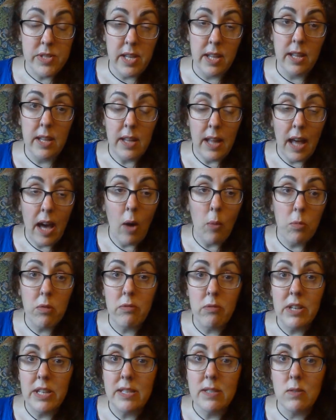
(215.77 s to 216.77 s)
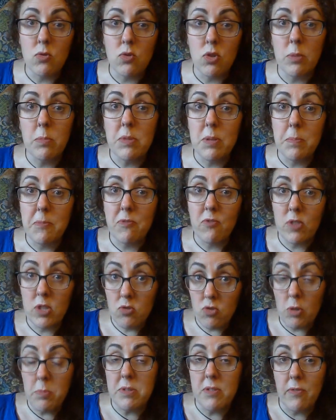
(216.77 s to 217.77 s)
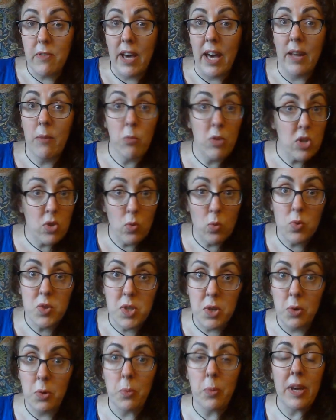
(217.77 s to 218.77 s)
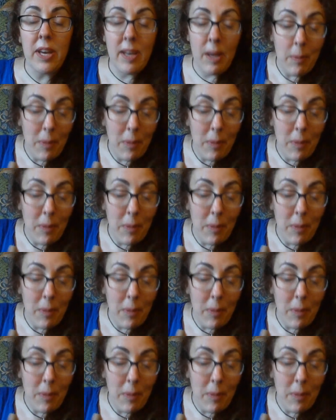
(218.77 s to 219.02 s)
to help the release of tryptophan, which also